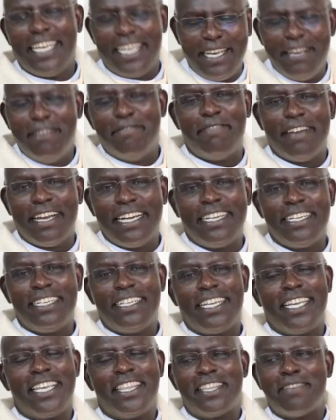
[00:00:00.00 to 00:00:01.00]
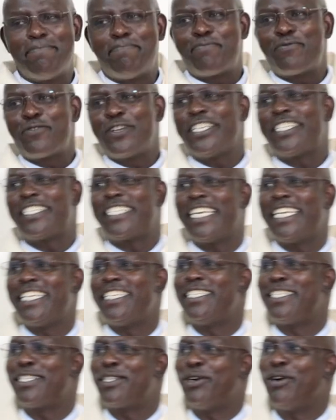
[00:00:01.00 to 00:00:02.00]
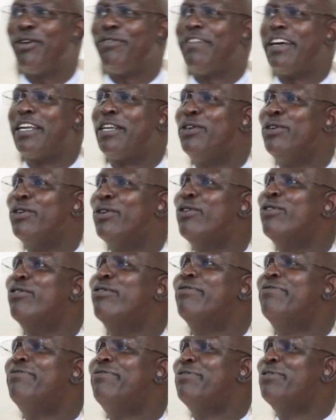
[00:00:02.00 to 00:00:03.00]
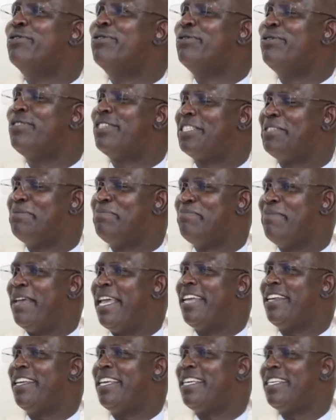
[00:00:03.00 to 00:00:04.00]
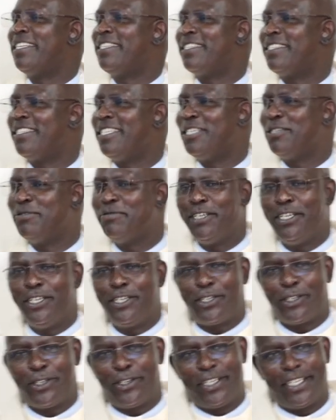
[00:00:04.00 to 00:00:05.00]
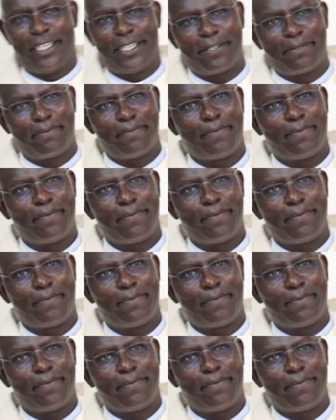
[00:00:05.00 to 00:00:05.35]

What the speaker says: even in the presence of an awful smelling situation,